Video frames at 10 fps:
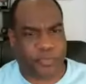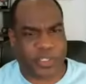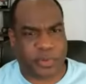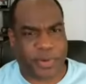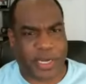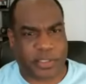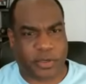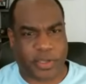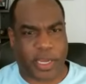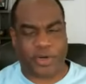If it brings me back
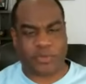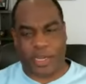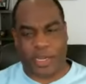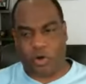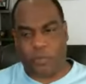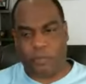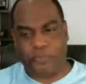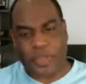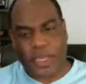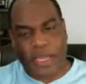to, it brings me back home.
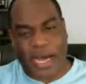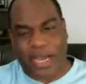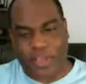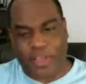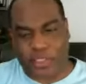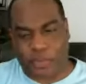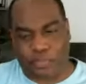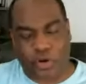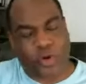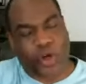I think it's
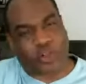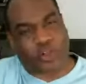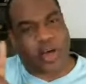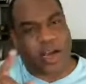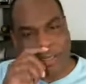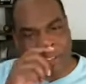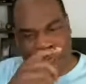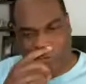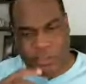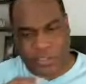important that we all talk about
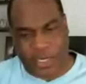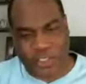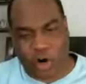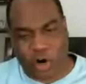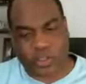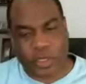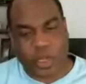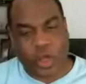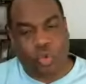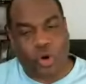this for a second. Charles,
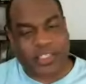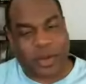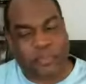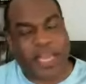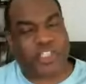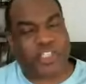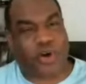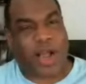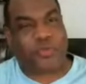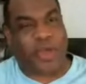what is a major
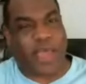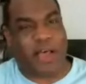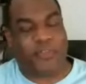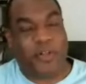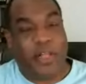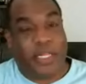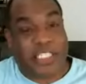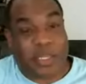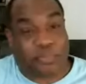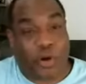problem you have?
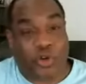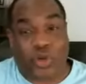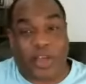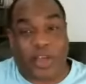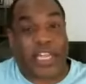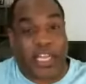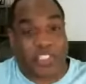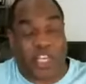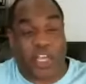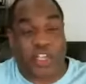Let's suppose you have a
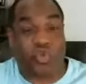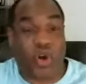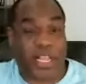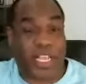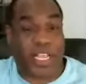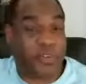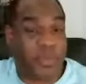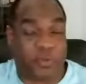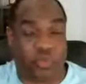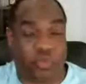list and you want to give
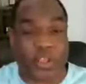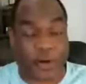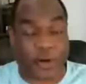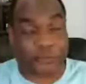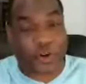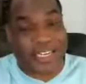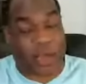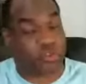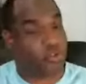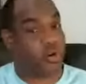them a free
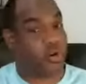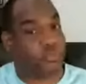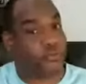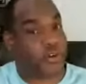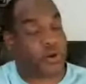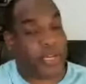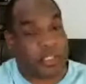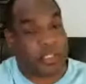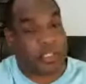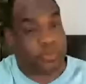download for your
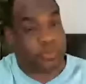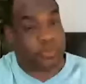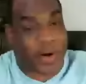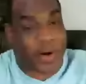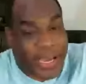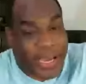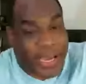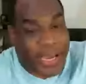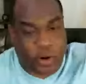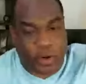list, but everybody else
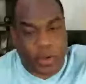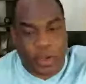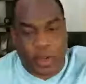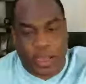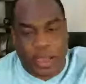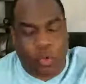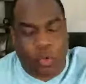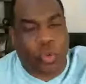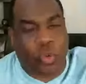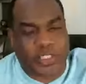pays for it.
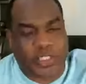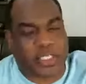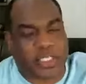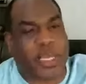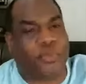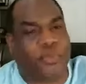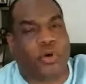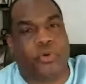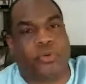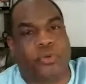What's the
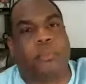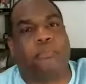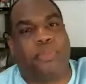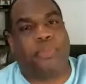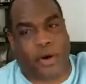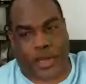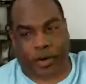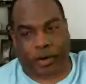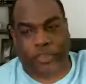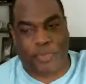typical
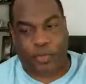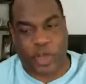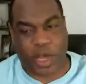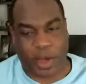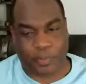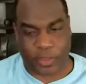barrier that people come